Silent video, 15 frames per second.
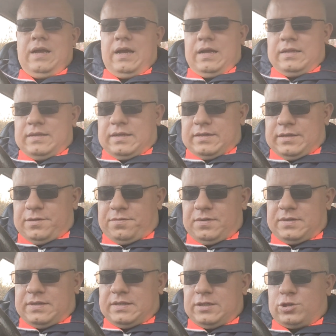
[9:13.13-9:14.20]
and the
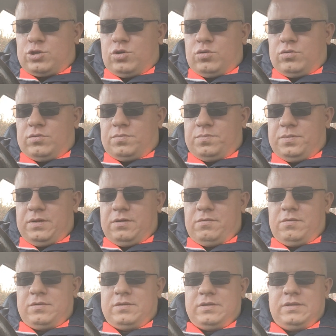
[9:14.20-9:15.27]
difference in a short
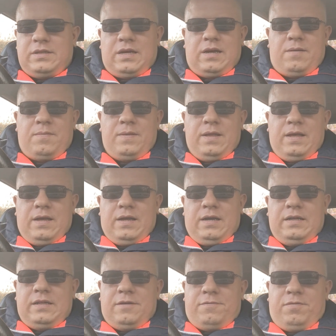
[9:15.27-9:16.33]
period in a
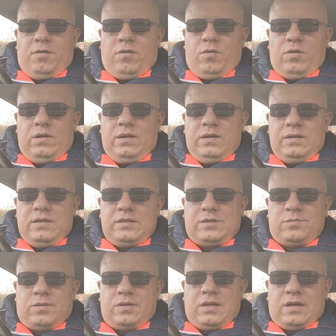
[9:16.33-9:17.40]
fall
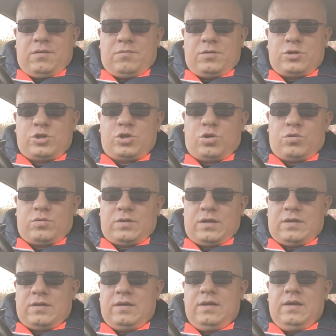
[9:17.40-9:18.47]
is 1 hour
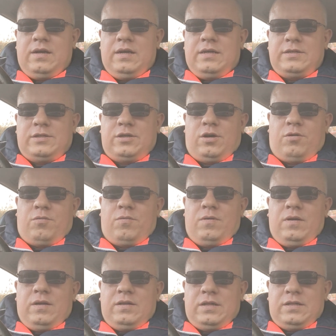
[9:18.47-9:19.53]
shorter. So
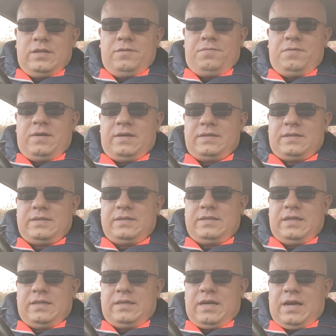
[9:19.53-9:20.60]
the difference in
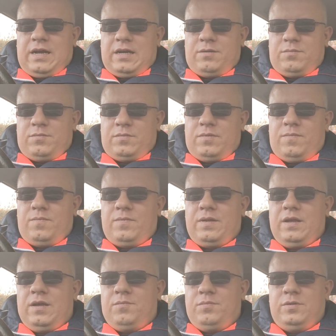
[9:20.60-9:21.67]
the time
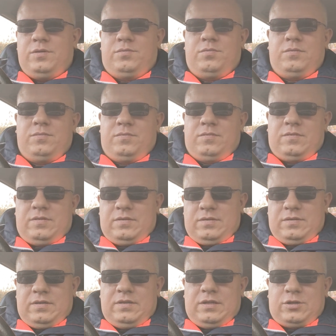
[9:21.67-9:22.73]
between
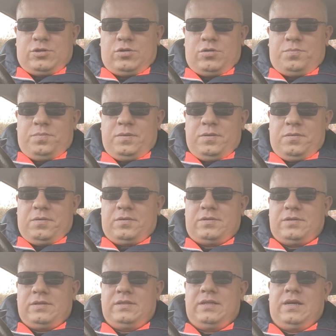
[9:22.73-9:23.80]
in the short
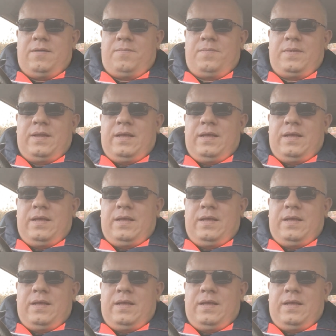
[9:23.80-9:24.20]
period in a